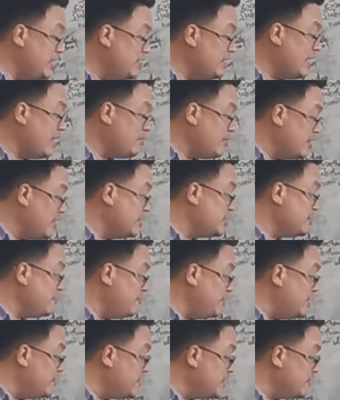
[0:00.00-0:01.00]
main hemorrhagic
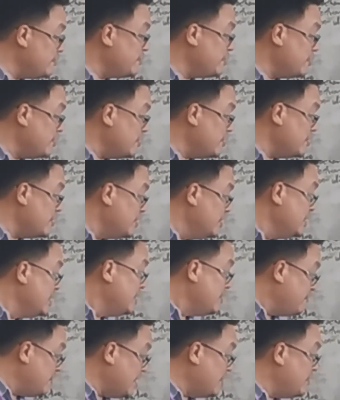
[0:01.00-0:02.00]
fever for
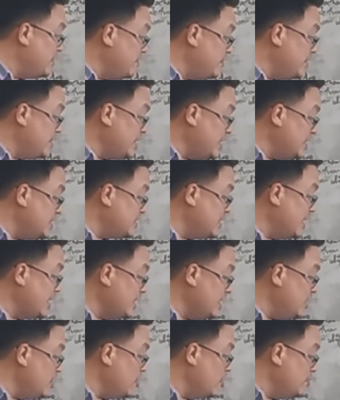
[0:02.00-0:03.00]
Flaviviridae is
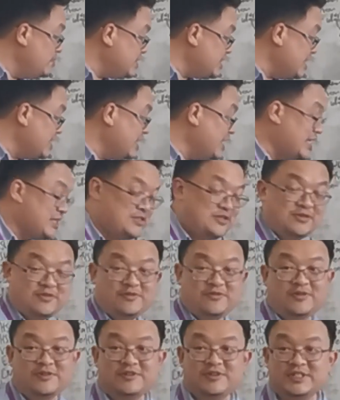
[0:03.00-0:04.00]
dengue, Ohm's, and
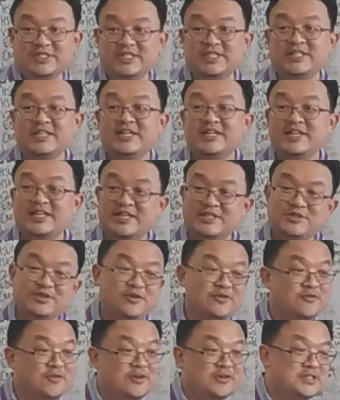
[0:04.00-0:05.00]
Kiasanophorus.
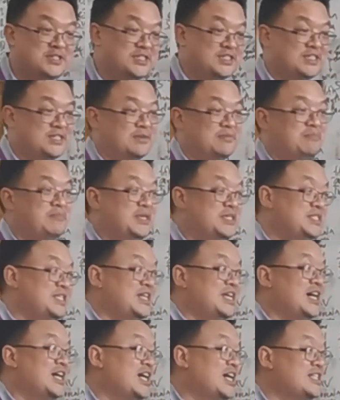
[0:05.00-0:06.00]
Kiasanophorus is a place
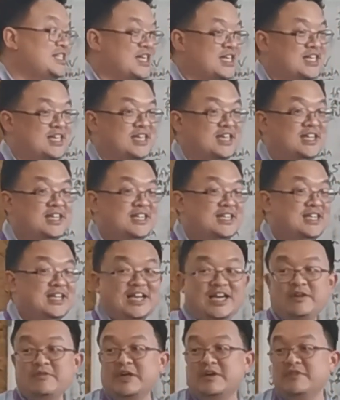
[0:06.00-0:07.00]
in Karnataka.
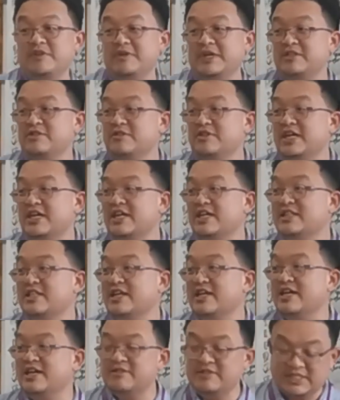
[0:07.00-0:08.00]
Anyone of you went to
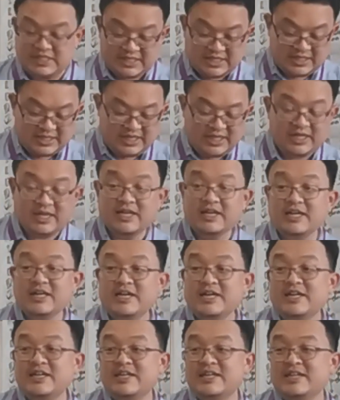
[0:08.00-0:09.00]
Karnataka recently?
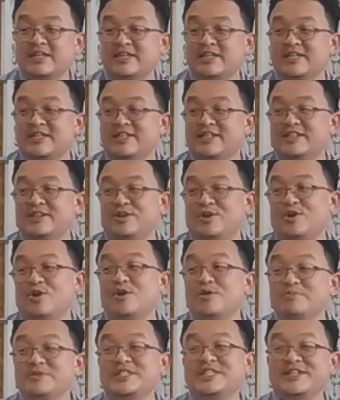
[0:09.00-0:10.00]

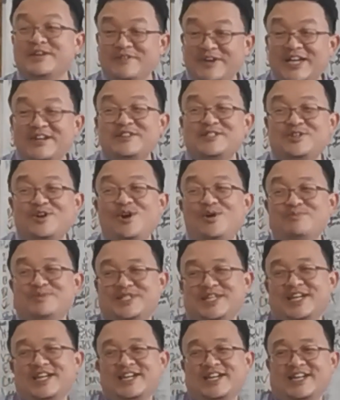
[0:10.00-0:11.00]
Omsk? Where is
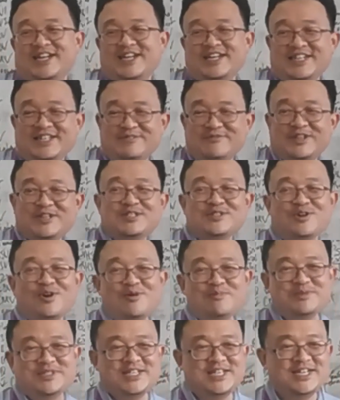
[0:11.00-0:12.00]
Omsk? Where is
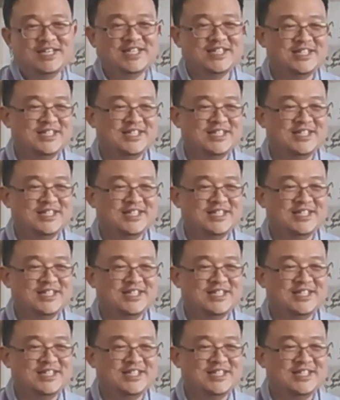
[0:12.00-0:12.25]
Omsk?